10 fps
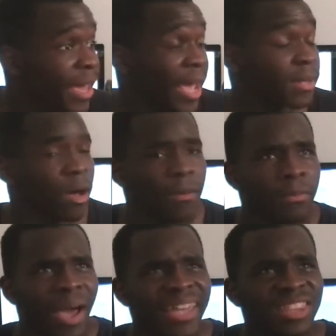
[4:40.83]
And
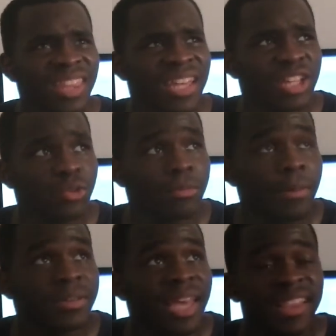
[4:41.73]
um, I think I do
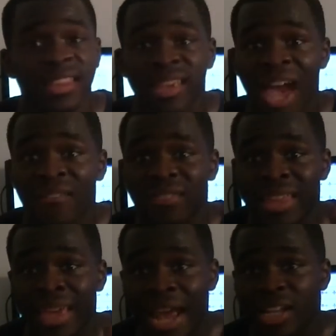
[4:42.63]
remember that they have
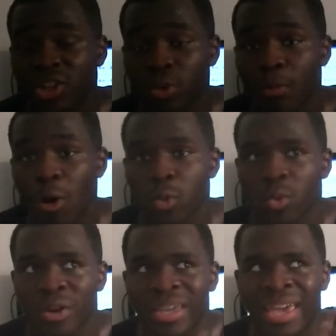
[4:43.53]
they added a new mode
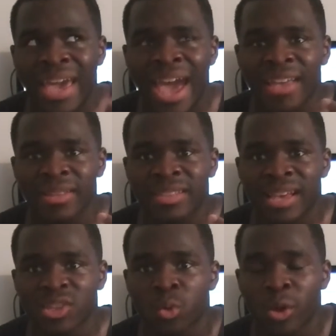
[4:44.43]
where it ha-
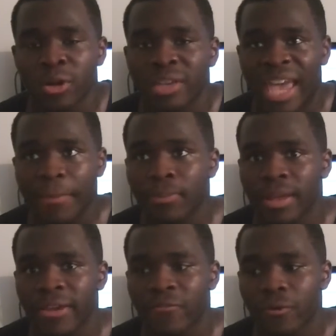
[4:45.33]
does quicker
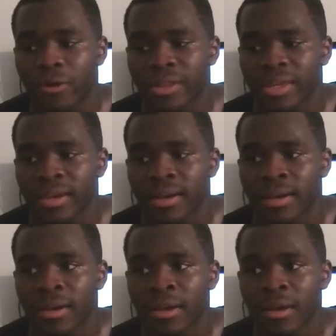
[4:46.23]
gameplay for the uh,
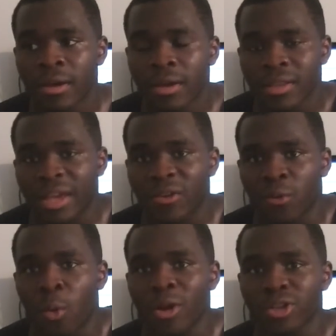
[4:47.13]
like
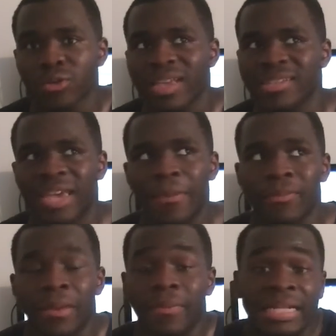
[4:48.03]
quicker 30s
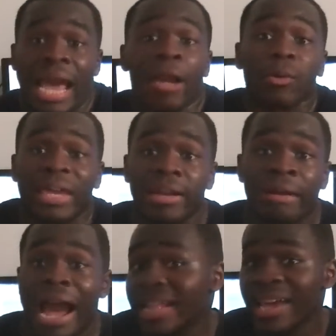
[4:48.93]
gameplay. But I don't
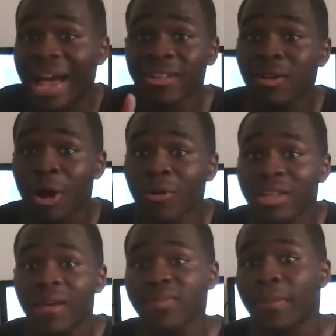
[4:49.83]
care. I li- I lo
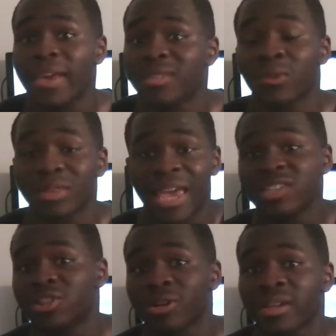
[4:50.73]
already love the pace for the
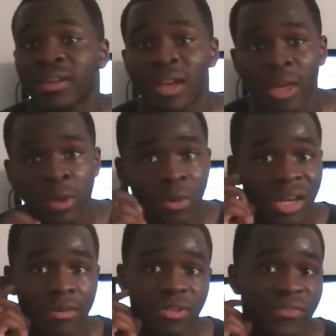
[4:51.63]
Ace Attorney when
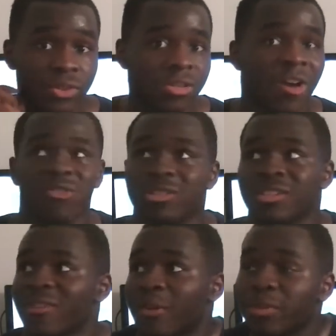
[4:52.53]
it comes to visual novels and
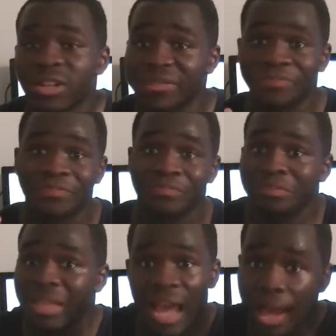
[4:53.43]
stuff. I'm good.
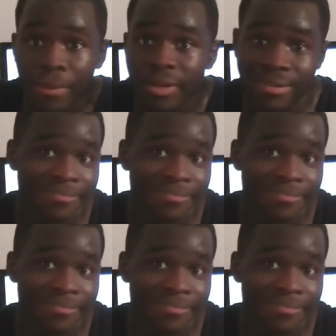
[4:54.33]
I'm good.